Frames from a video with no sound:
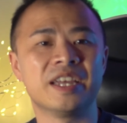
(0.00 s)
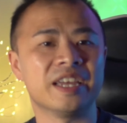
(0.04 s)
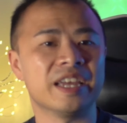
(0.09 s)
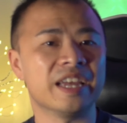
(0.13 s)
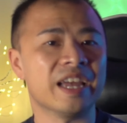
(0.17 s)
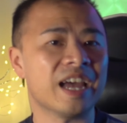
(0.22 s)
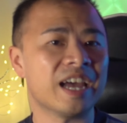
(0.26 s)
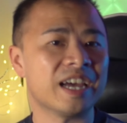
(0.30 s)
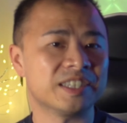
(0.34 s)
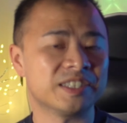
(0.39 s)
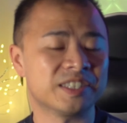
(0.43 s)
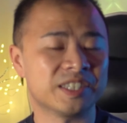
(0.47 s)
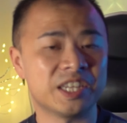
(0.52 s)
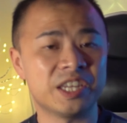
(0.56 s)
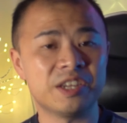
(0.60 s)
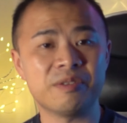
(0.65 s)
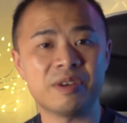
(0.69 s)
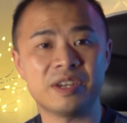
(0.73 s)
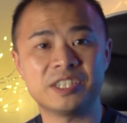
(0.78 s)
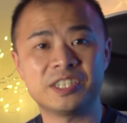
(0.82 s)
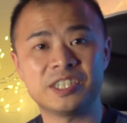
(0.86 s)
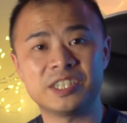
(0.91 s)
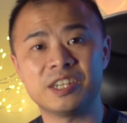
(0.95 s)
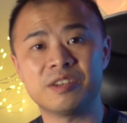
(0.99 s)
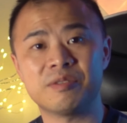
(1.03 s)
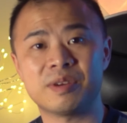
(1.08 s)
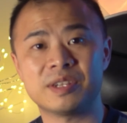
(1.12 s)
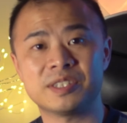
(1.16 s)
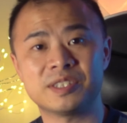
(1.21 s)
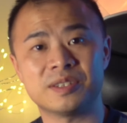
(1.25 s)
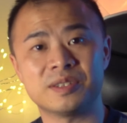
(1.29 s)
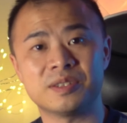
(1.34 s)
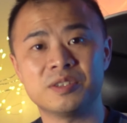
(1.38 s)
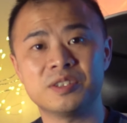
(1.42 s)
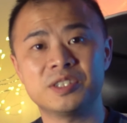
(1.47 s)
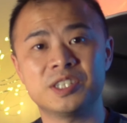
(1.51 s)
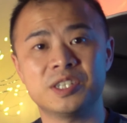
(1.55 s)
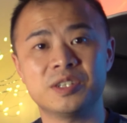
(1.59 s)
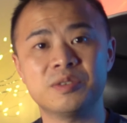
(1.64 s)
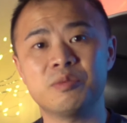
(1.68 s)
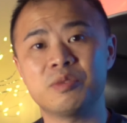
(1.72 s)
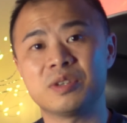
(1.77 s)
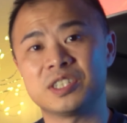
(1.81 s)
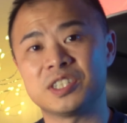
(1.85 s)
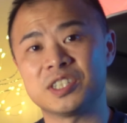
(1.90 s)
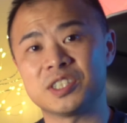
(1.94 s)
It has QHD
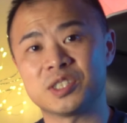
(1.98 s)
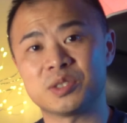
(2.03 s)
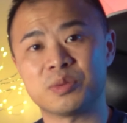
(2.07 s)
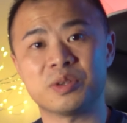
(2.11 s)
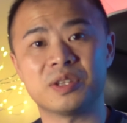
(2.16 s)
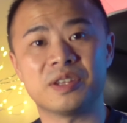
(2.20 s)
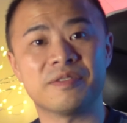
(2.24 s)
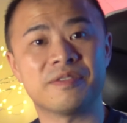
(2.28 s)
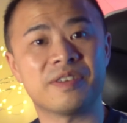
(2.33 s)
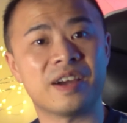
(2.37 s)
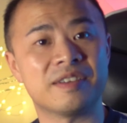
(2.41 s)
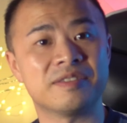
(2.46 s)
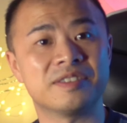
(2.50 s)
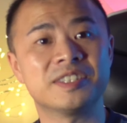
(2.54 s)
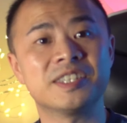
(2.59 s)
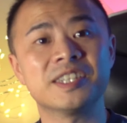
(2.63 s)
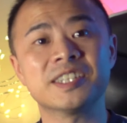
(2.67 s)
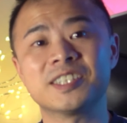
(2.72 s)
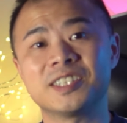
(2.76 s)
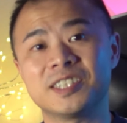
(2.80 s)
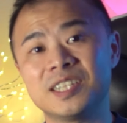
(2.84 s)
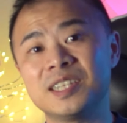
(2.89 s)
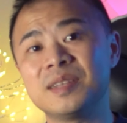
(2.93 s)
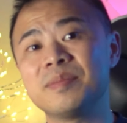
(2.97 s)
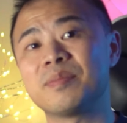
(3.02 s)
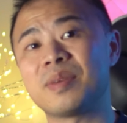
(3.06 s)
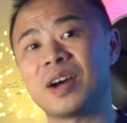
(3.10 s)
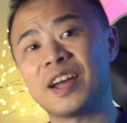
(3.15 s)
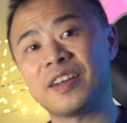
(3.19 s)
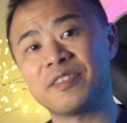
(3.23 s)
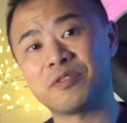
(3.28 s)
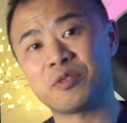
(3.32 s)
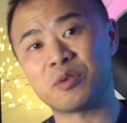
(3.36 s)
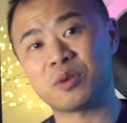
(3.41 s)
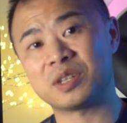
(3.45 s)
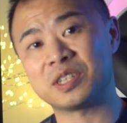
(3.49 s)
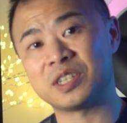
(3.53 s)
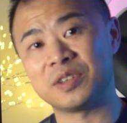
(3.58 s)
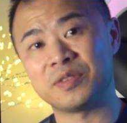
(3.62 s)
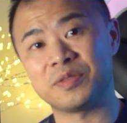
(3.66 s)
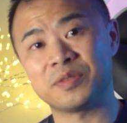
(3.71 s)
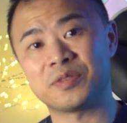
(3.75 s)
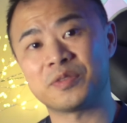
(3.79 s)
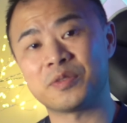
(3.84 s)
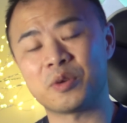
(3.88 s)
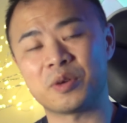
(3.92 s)
resolution, which is 2560 by
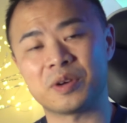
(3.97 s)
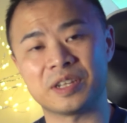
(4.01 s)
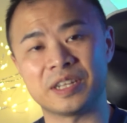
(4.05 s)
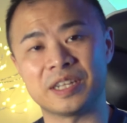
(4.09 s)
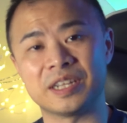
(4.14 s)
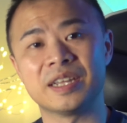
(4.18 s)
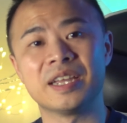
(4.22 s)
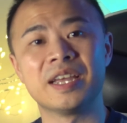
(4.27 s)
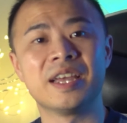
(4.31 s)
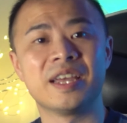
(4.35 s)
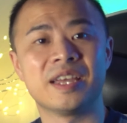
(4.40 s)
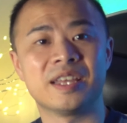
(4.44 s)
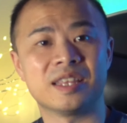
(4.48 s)
1440.